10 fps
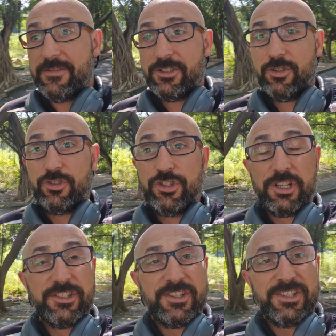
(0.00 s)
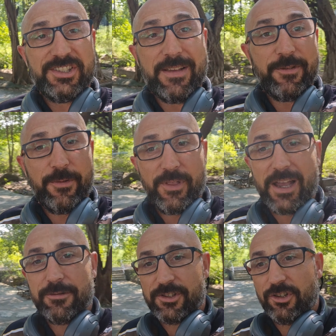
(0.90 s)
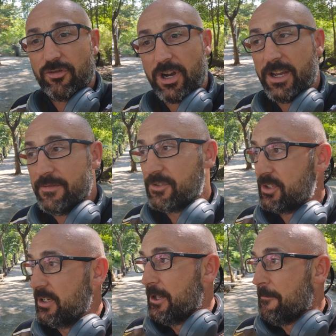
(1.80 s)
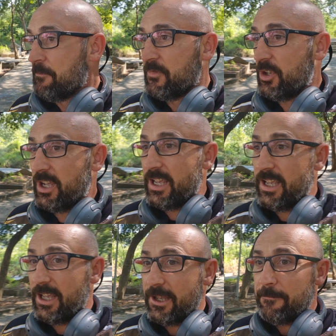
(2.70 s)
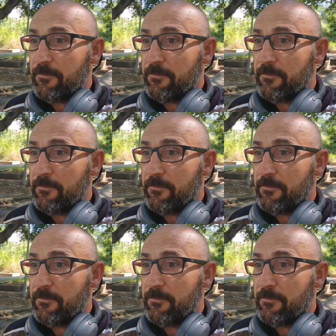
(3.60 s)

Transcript: it's not just the 7,000 graves that are here